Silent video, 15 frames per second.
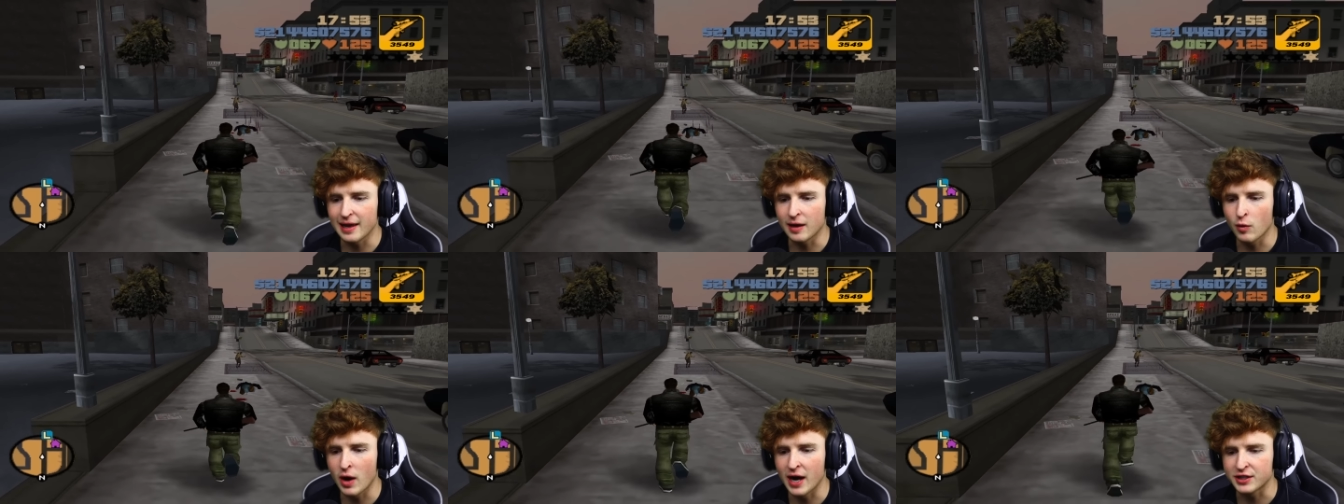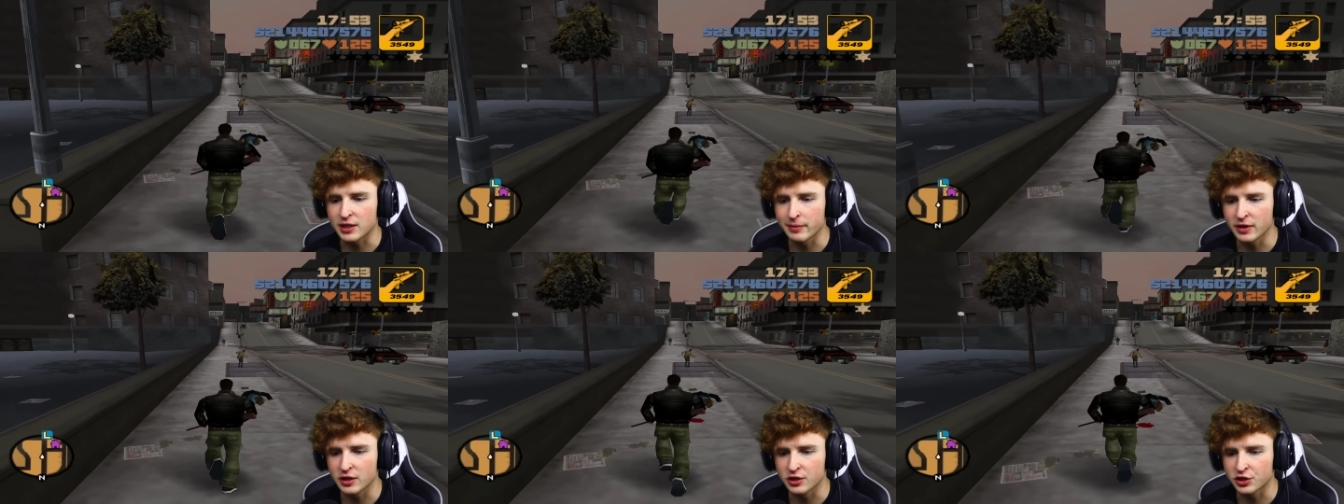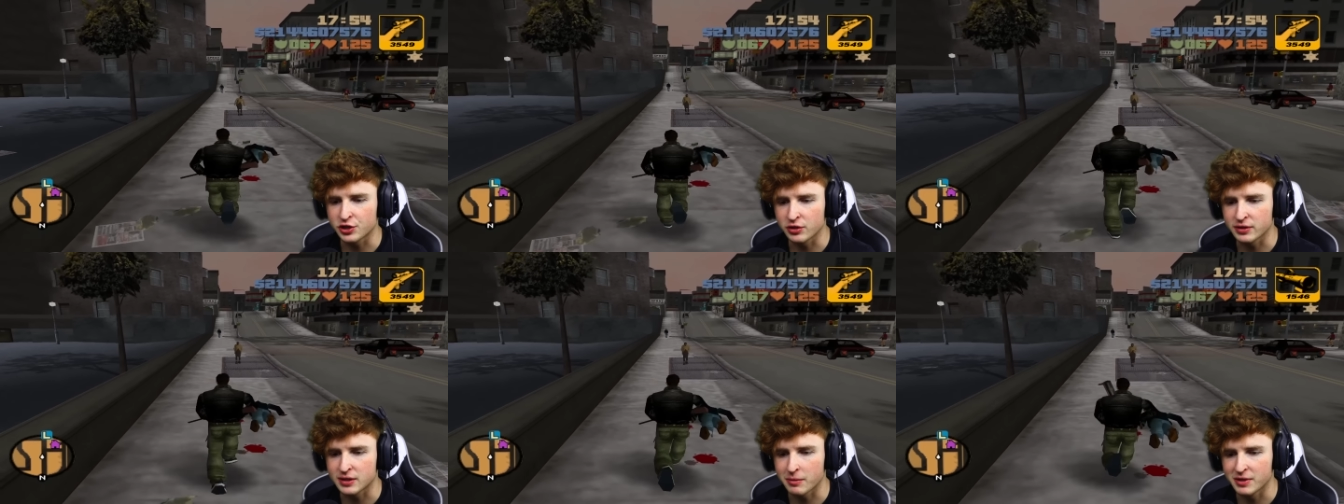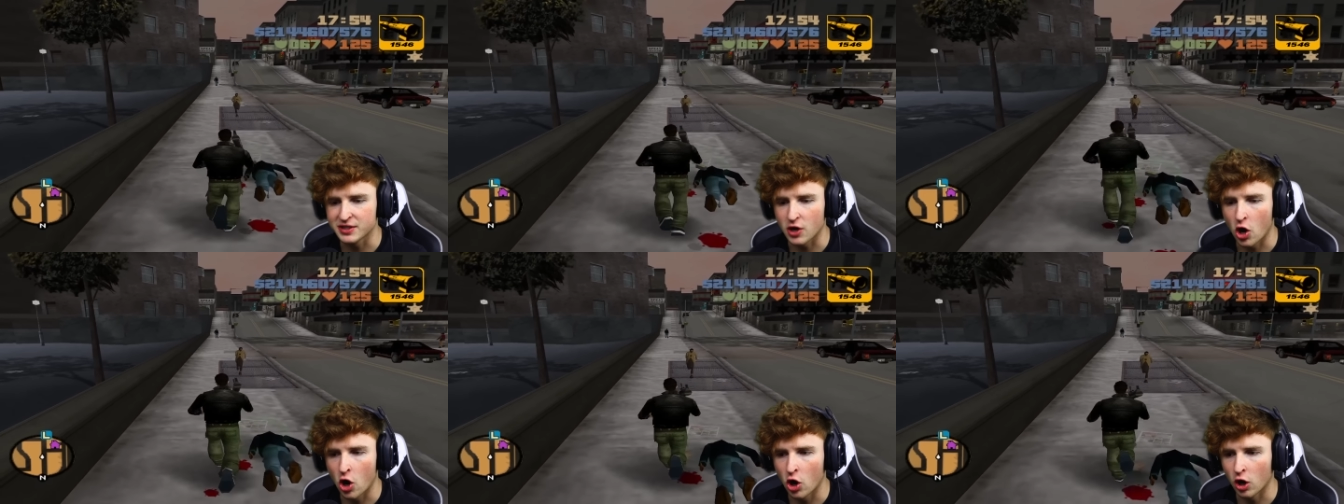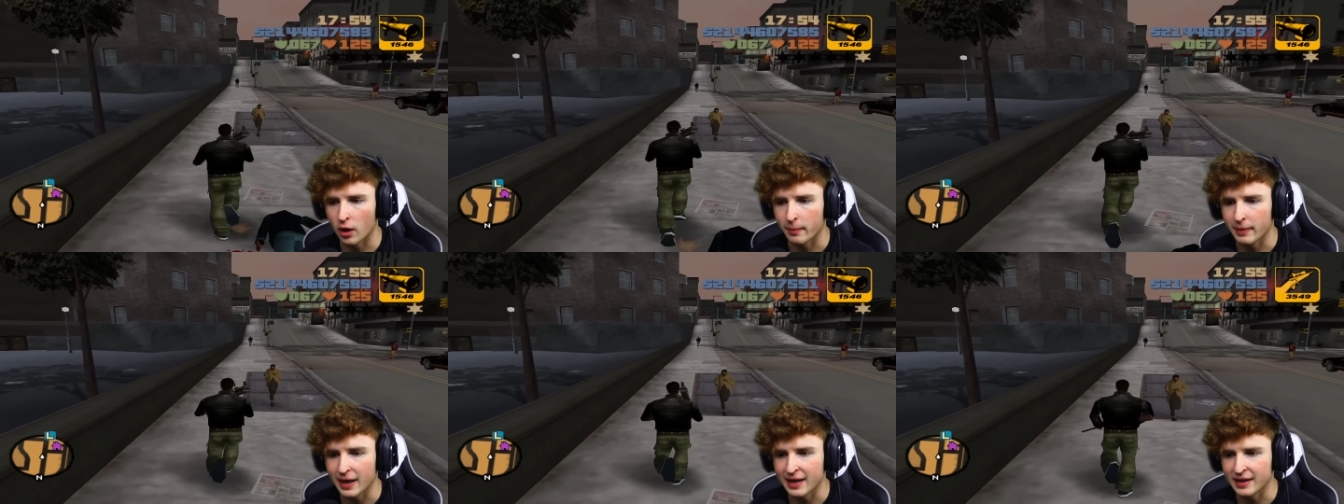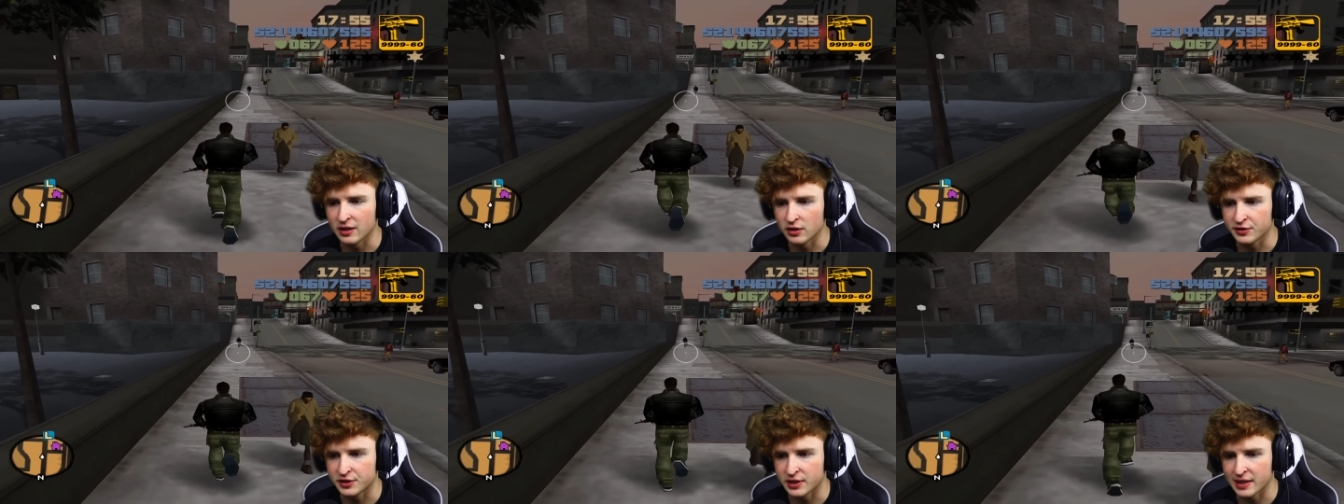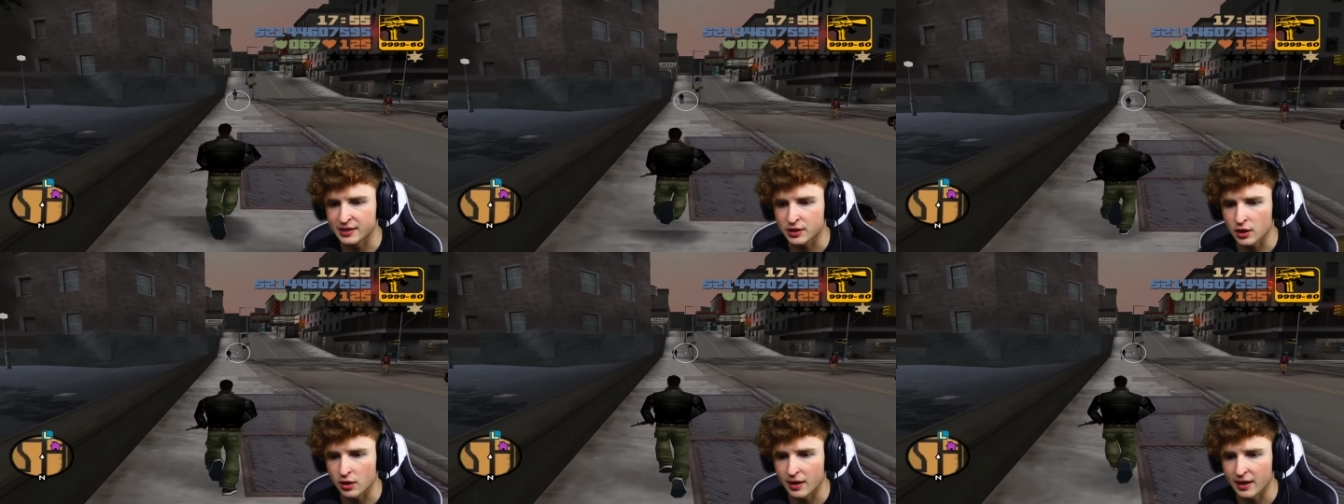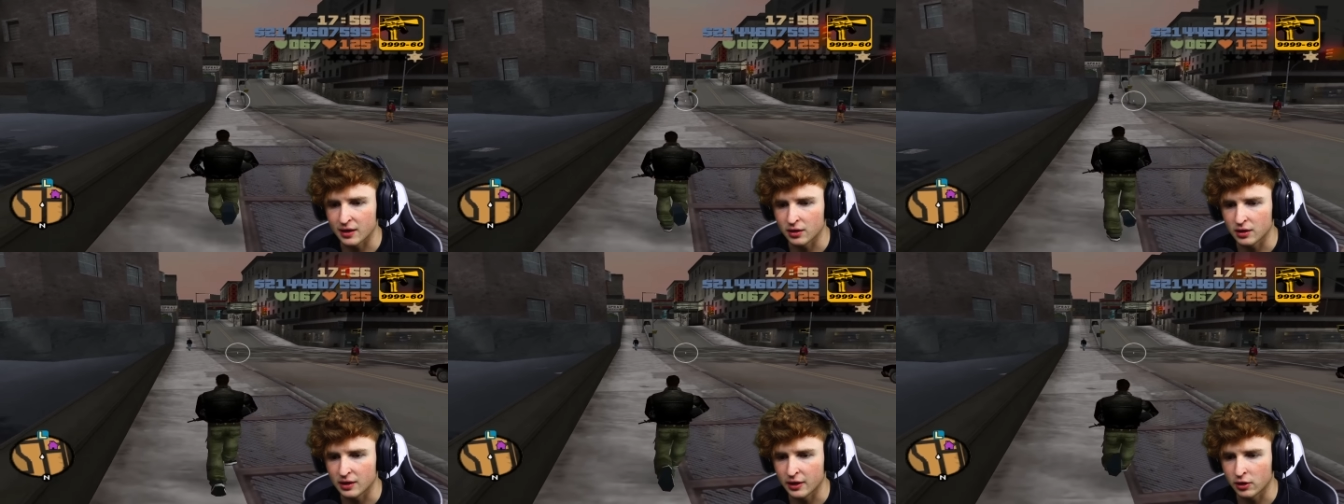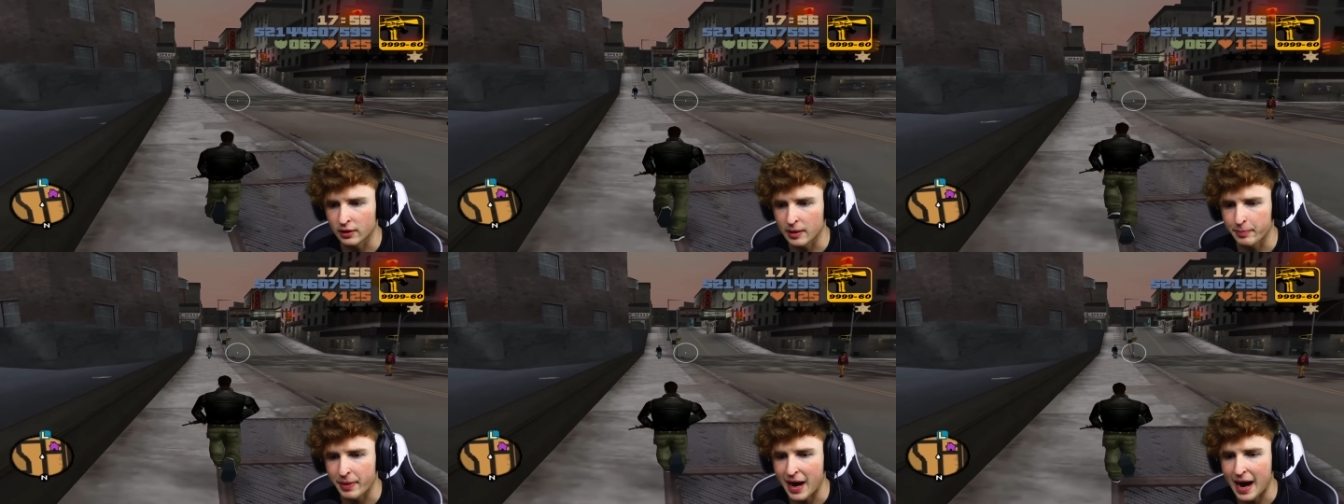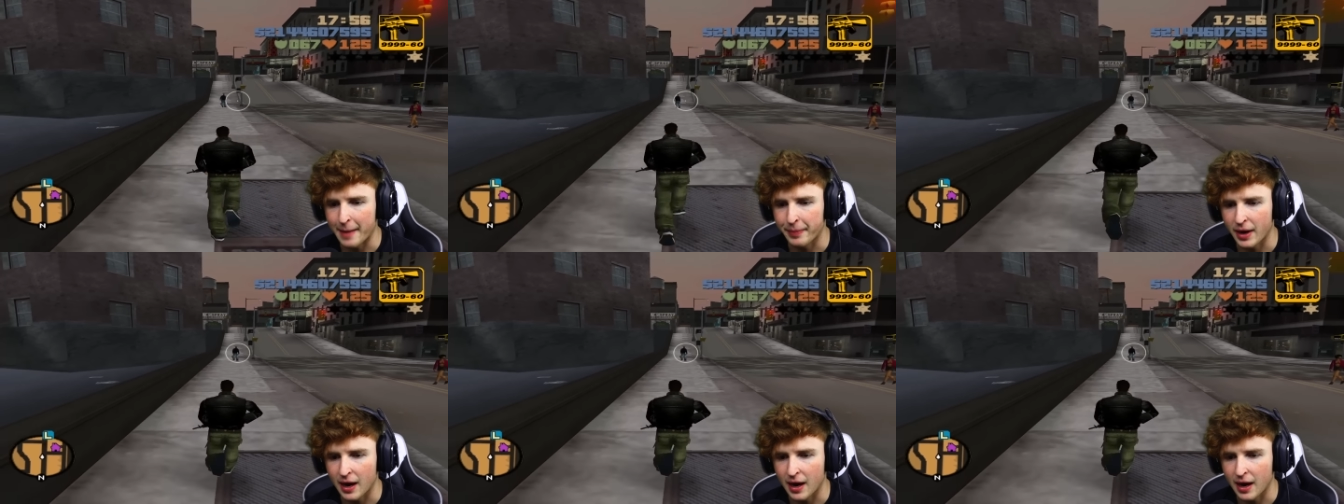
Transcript: Like, watch, I'm gonna shoot someone's arm and it'll dislo- it'll literally pop